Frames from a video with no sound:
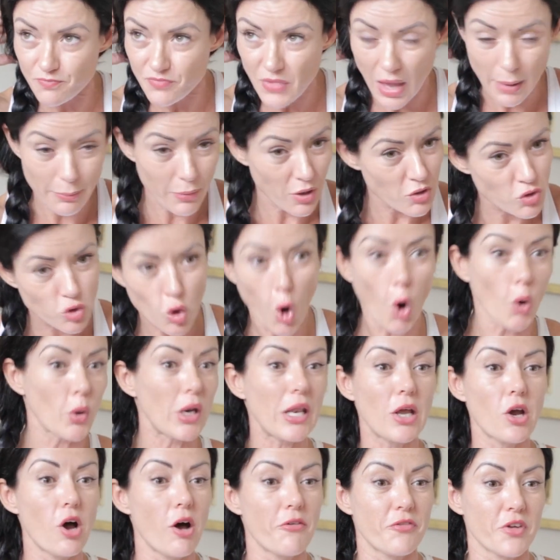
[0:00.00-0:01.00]
I'm
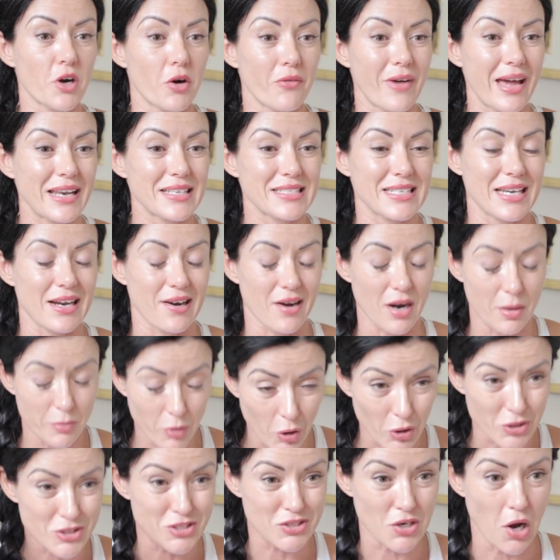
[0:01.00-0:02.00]
totally off on a rant here. I'm
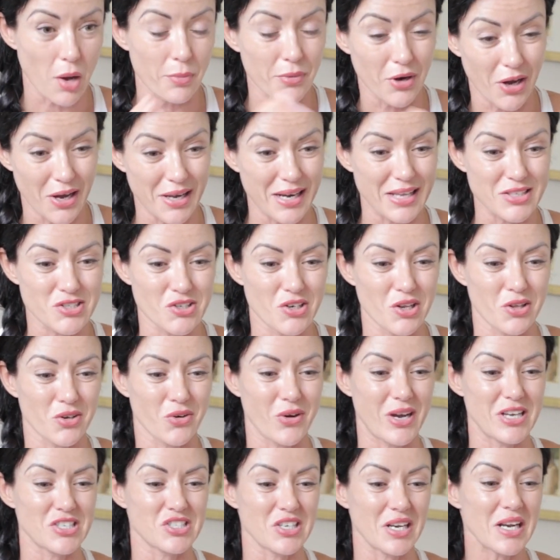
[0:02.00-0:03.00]
going to stop now and answer another
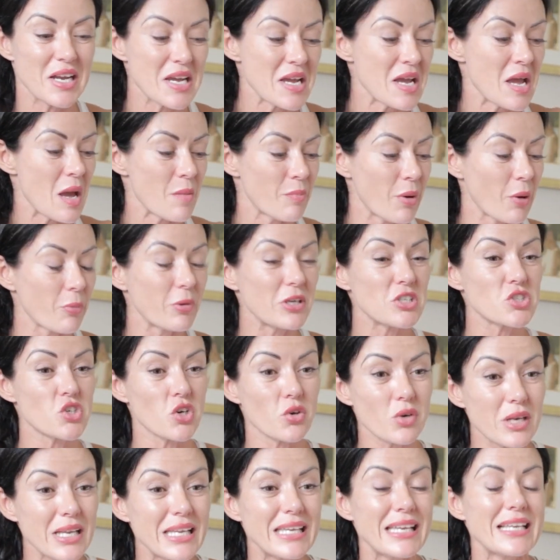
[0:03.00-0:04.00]
question. But we
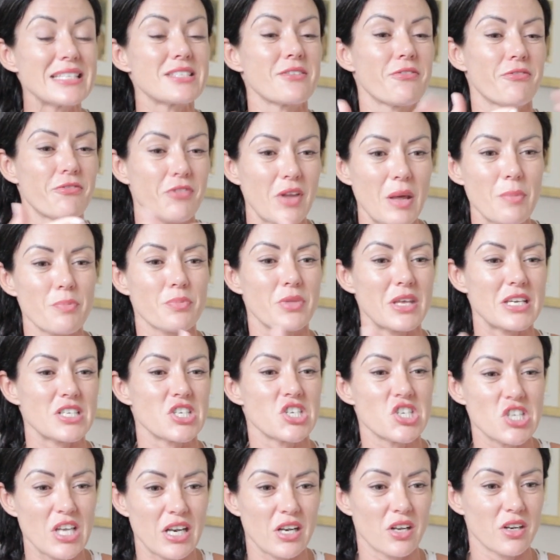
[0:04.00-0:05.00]
totally need to flip this
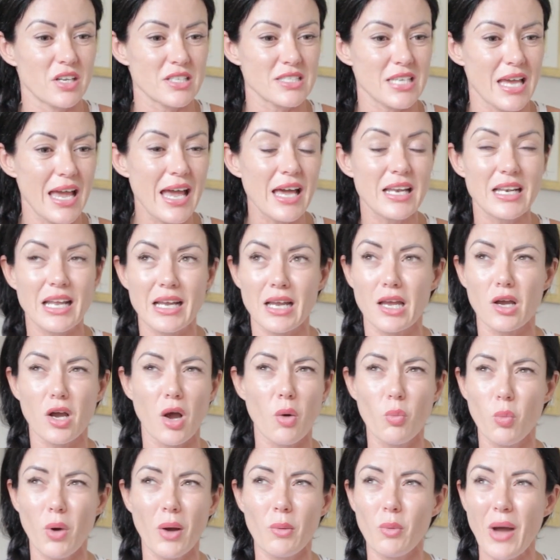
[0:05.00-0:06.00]
shit on its head. Like,
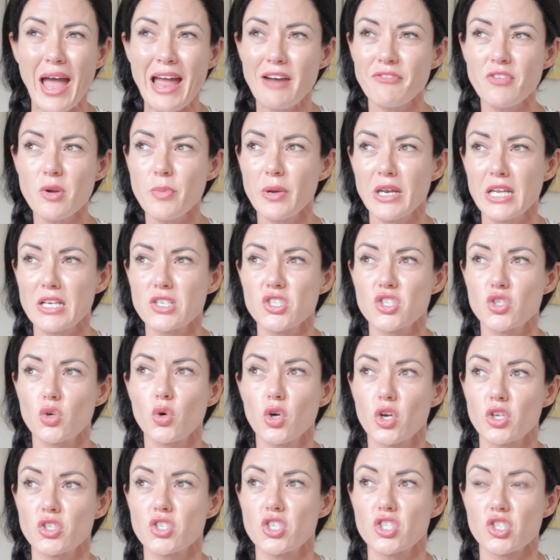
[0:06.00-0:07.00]
everybody is
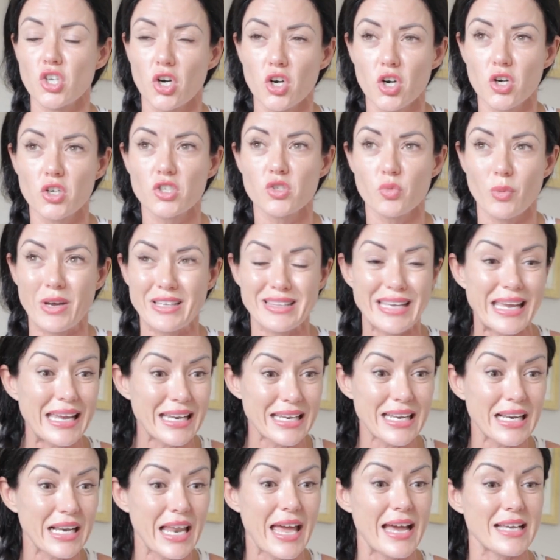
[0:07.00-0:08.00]
so concerned with
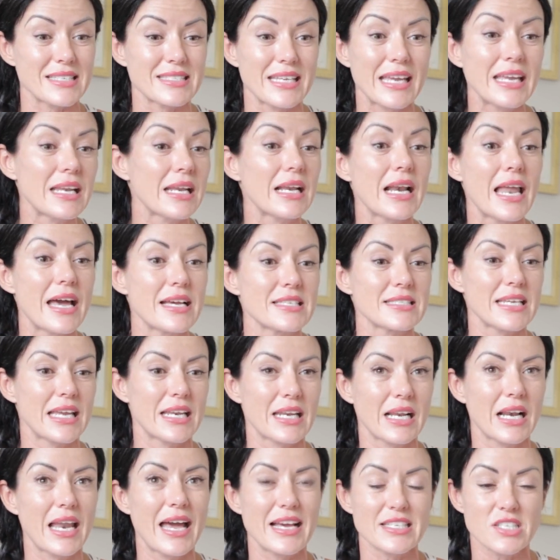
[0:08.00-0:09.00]
eating less. Don't
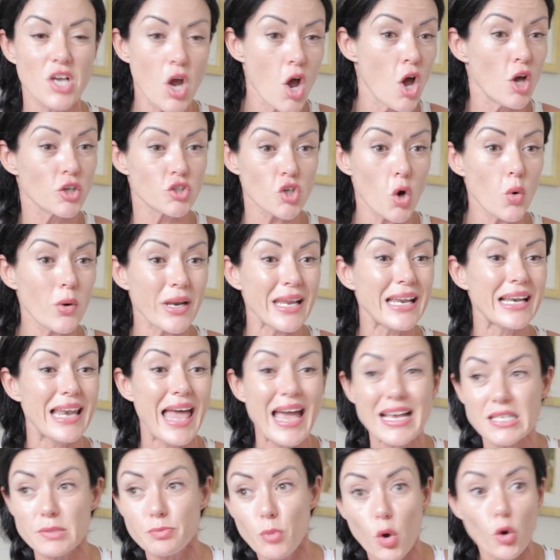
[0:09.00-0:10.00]
eat
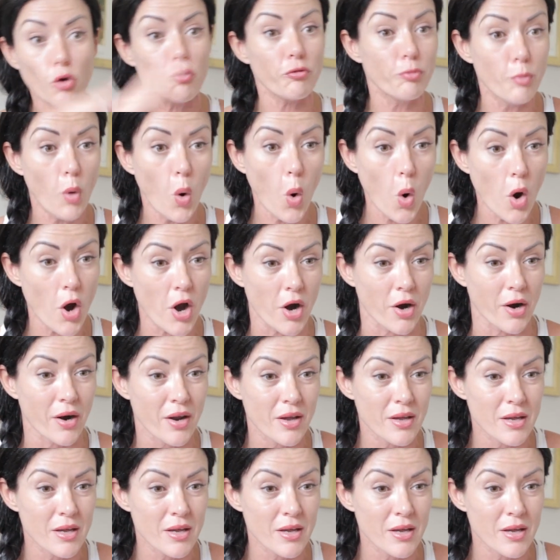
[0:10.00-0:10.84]
less, move more.